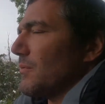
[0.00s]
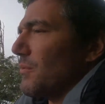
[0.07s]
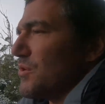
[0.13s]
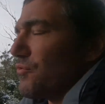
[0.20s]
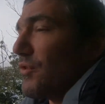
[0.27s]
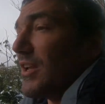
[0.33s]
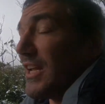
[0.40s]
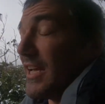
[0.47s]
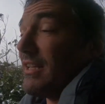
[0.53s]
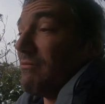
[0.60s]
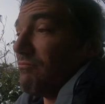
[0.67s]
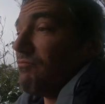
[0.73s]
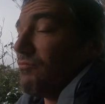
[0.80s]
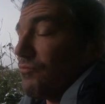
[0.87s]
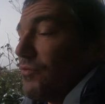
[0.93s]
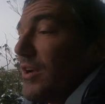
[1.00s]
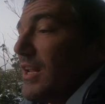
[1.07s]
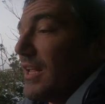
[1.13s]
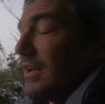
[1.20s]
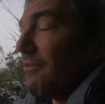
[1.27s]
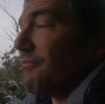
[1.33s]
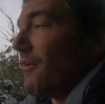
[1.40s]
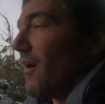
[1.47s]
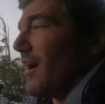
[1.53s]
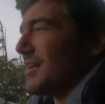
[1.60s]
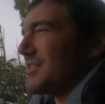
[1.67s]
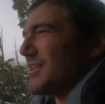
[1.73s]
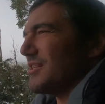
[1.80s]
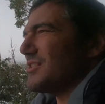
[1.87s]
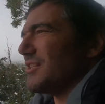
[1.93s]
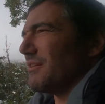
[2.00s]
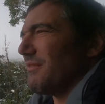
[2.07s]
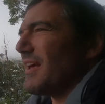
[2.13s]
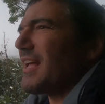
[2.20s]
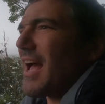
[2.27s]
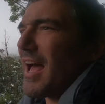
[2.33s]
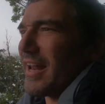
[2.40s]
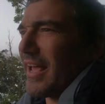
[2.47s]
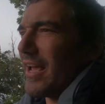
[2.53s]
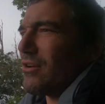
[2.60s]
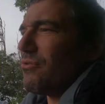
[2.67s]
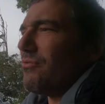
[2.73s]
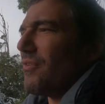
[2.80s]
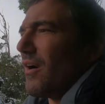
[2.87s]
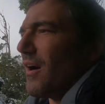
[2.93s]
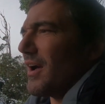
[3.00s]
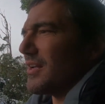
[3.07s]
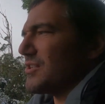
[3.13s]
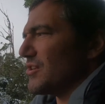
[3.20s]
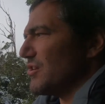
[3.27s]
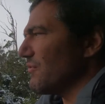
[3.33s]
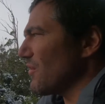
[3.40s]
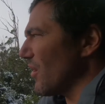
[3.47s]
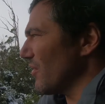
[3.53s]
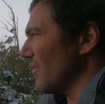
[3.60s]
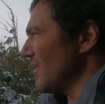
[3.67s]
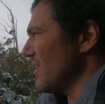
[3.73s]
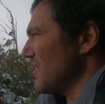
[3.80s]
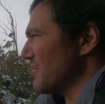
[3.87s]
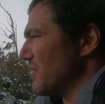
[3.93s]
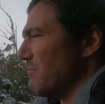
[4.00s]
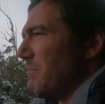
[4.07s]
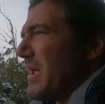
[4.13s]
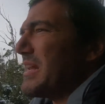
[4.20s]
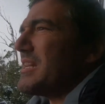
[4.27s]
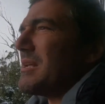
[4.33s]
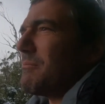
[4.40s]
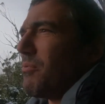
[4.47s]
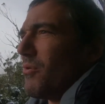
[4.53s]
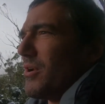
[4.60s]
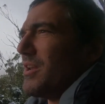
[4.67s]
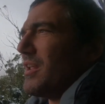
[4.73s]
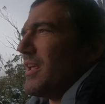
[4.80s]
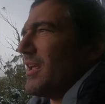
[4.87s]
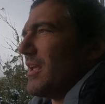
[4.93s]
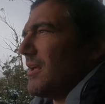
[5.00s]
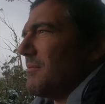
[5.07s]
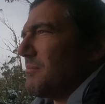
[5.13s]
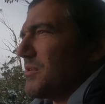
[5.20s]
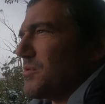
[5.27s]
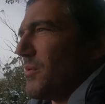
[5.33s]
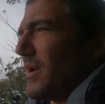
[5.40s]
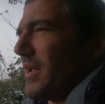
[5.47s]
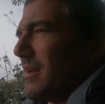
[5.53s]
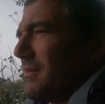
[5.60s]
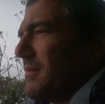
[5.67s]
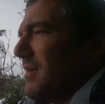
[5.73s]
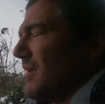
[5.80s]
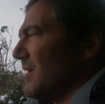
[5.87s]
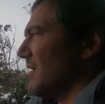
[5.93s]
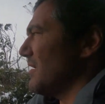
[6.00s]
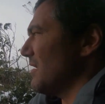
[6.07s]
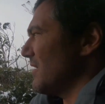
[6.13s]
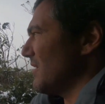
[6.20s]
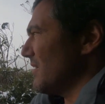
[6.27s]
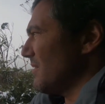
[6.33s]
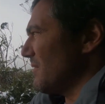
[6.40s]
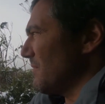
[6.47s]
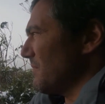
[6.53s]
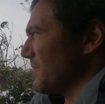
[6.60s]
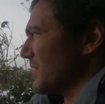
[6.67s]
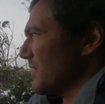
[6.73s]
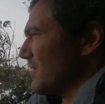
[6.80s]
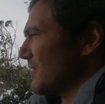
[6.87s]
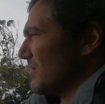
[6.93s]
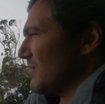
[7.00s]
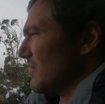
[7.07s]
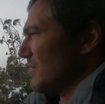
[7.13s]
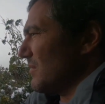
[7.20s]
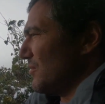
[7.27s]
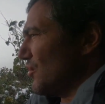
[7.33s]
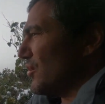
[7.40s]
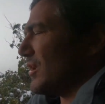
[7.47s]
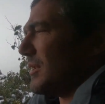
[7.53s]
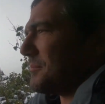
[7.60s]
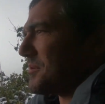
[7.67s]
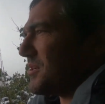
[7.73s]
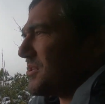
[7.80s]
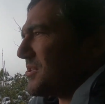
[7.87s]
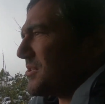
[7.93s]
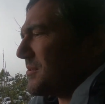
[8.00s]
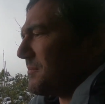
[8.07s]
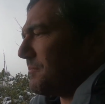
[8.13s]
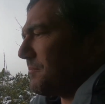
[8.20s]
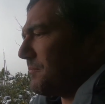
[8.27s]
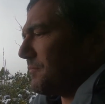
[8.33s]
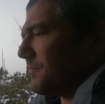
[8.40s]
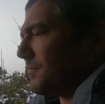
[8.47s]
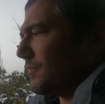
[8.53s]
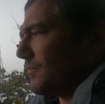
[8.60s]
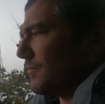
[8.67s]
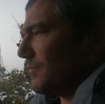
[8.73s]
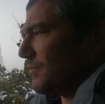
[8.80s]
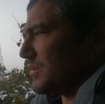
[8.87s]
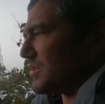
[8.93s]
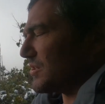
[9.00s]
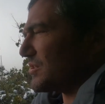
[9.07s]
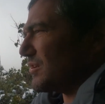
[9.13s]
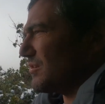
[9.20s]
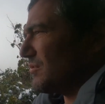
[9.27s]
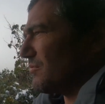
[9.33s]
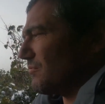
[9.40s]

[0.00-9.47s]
which really are fire-sensitive. They can't handle fire. So you've got the meeting point here between Eucalyptus, which is